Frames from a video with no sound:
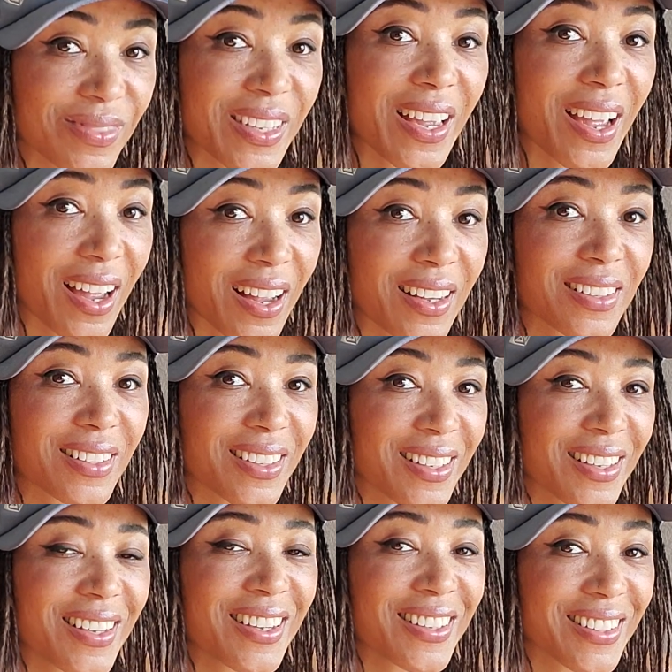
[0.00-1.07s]
Yeah,
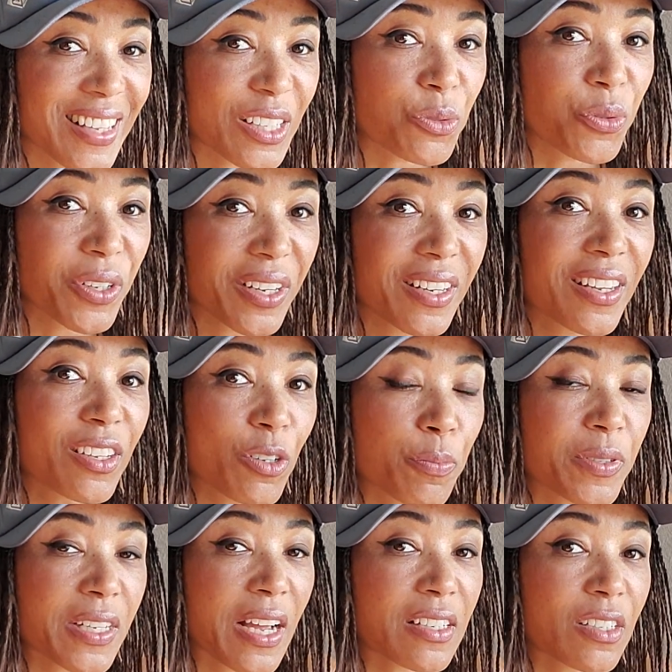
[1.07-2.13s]
that's where you're going to get your
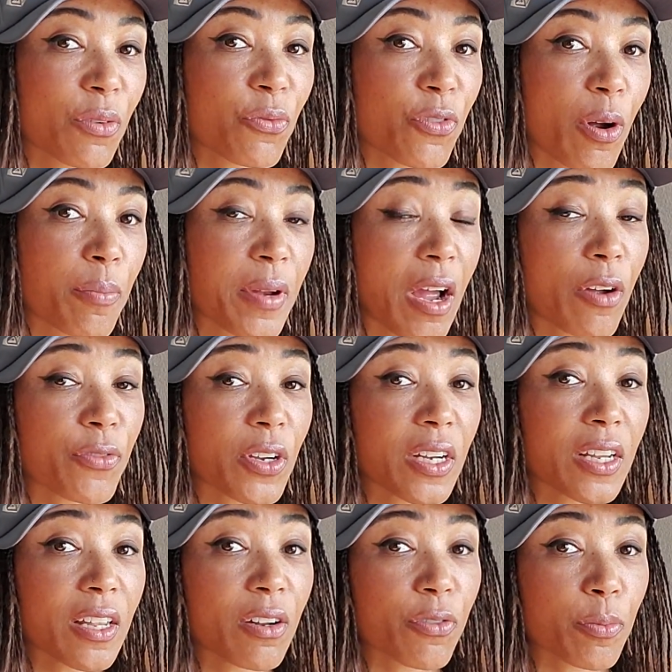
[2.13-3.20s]
potassium from. Now, if you're going
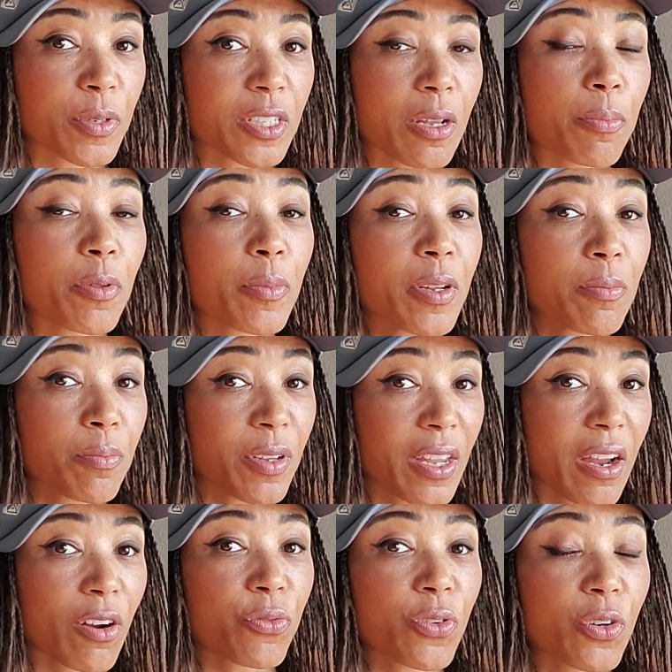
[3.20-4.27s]
to get it from a supplement, be
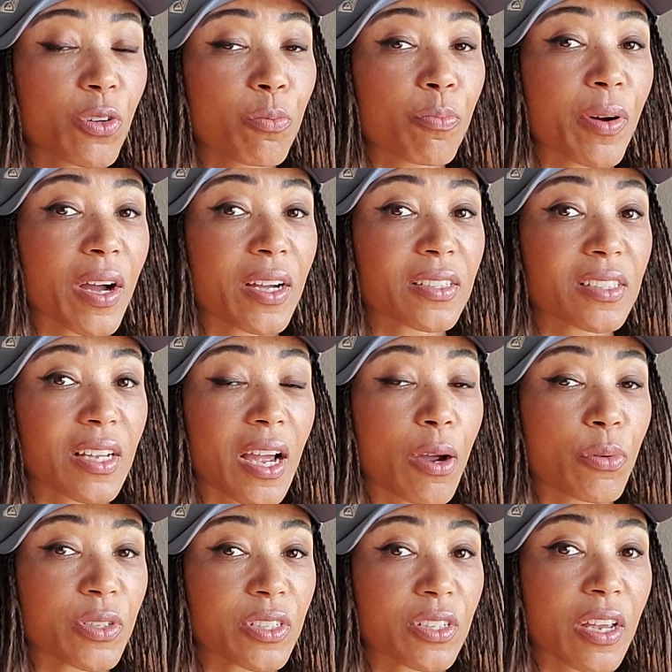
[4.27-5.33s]
careful, but I
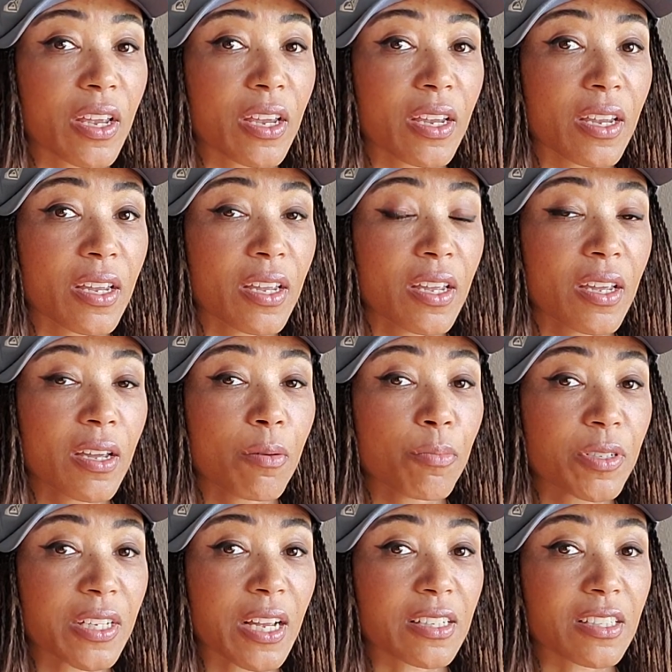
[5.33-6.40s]
would say
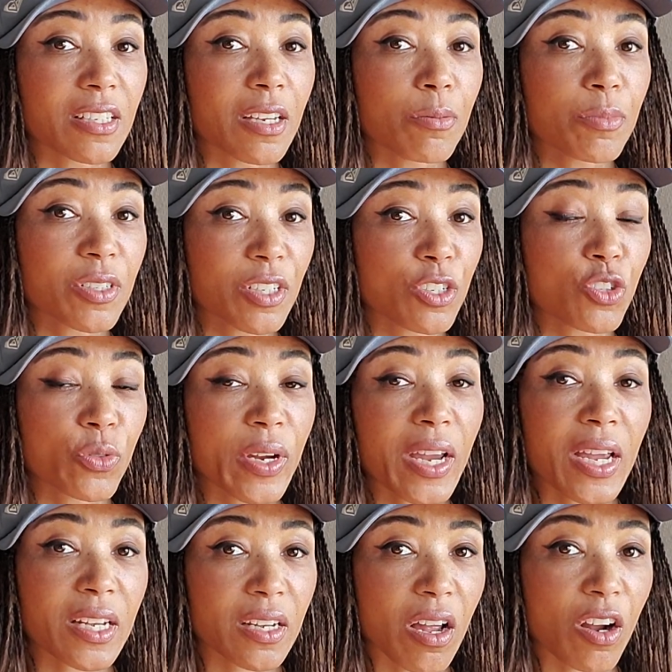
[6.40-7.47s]
potassium citrate
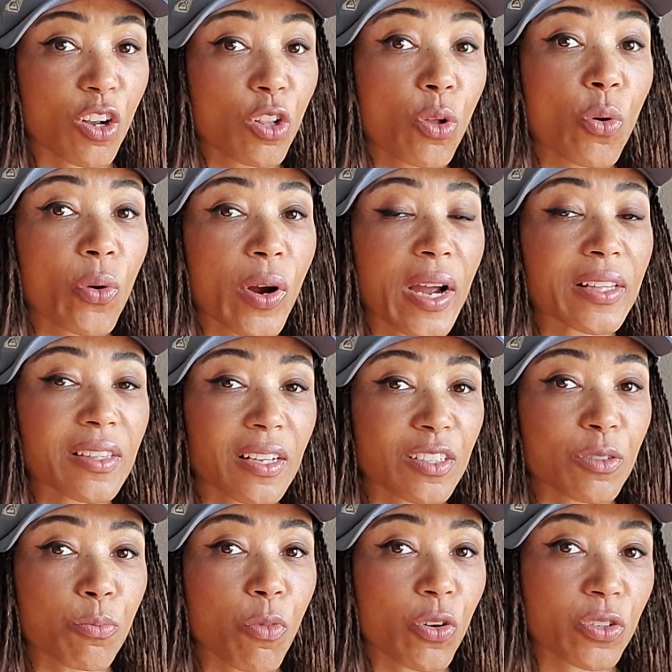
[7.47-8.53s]
and not chloride.
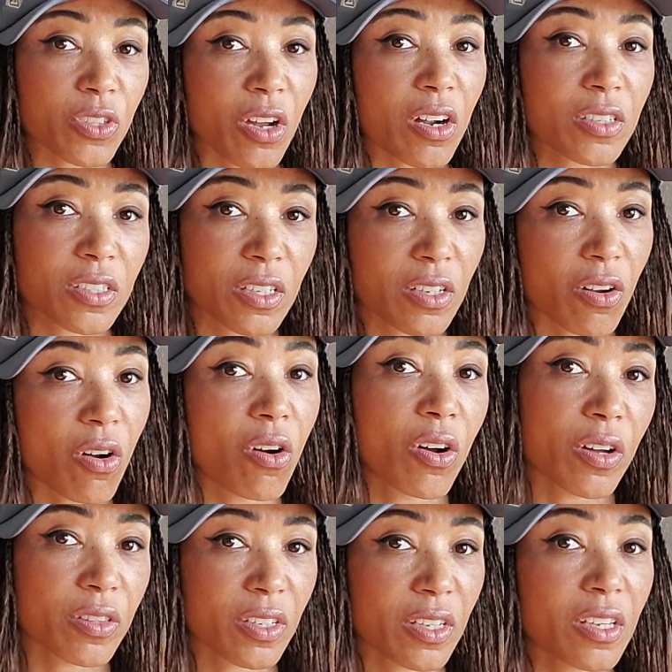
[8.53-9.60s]
That's more toxic
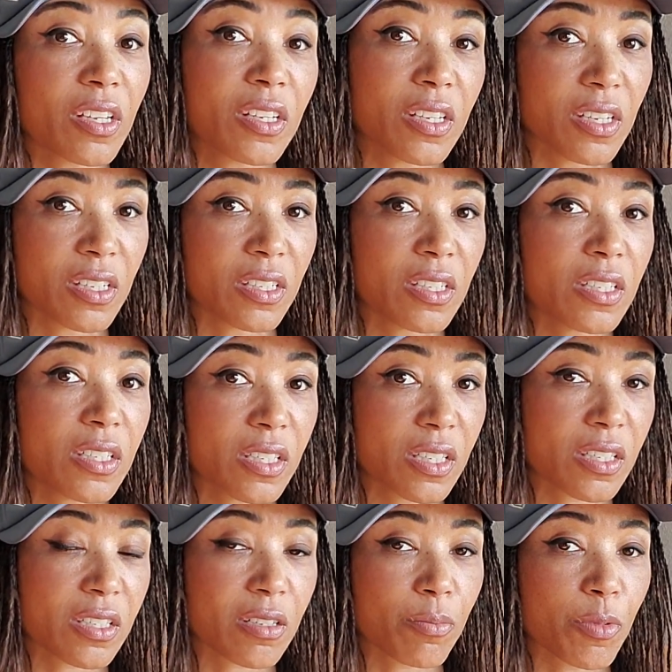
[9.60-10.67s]
on the kidney
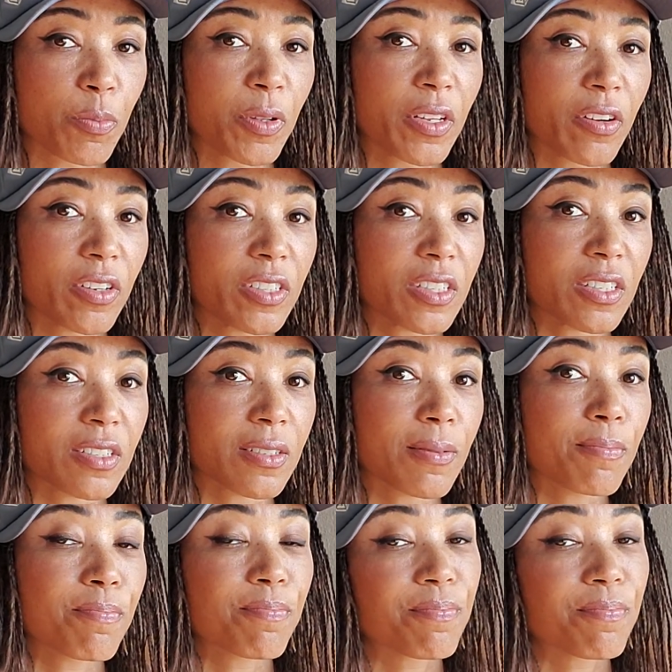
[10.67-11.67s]
system, biliary system.